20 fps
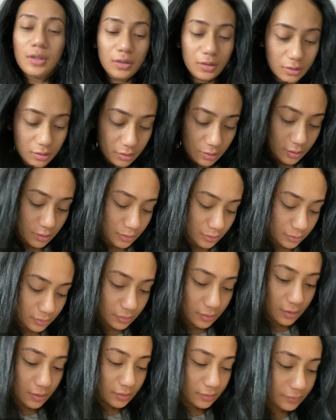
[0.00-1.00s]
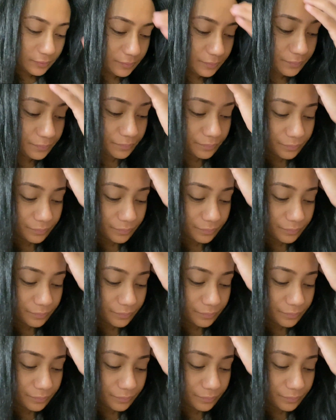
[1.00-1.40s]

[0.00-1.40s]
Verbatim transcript: Could I stop it?